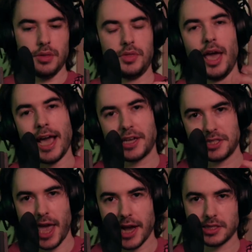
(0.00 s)
The X
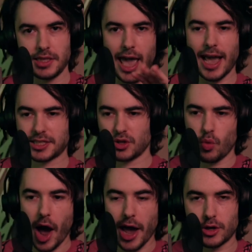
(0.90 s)
and
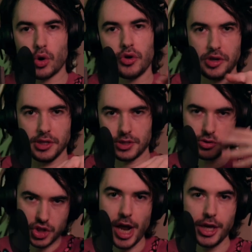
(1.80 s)
Y coordinates are
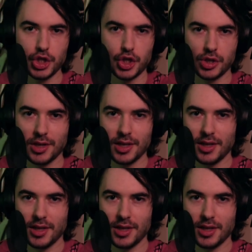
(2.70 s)
changing.